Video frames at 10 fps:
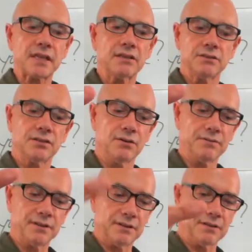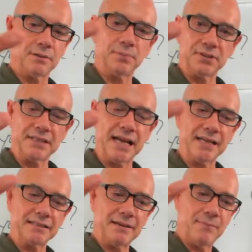So the person
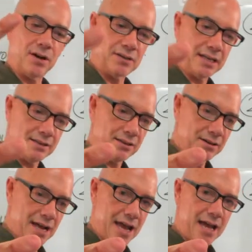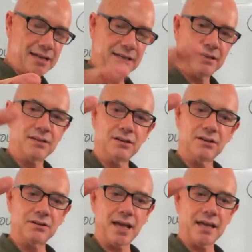has the milk in their hand.
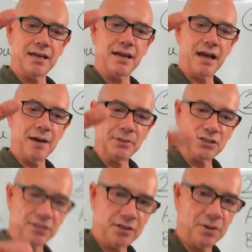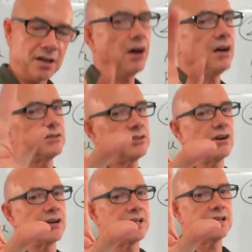Okay, how much do you want? Oh,
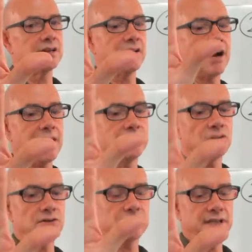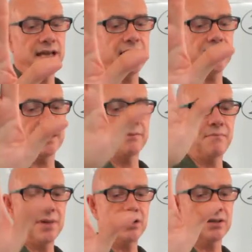sorry, I don't take
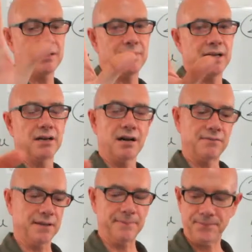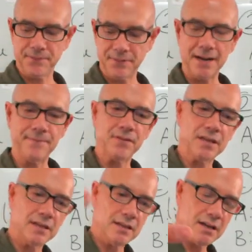milk in my coffee, right?
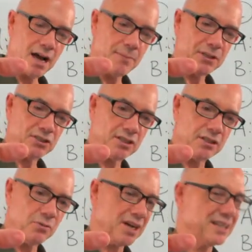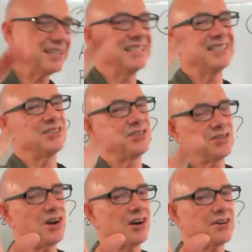How much do you want?
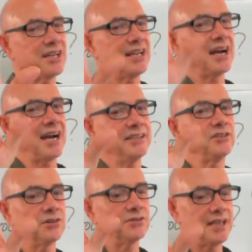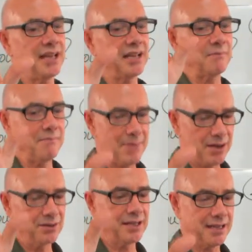Sorry, I don't take
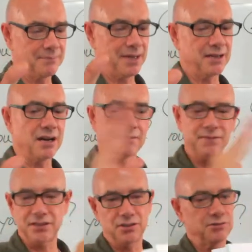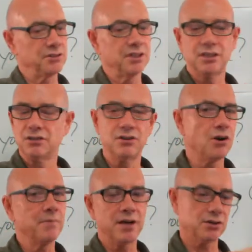milk in my coffee. So
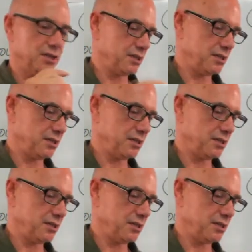no milk.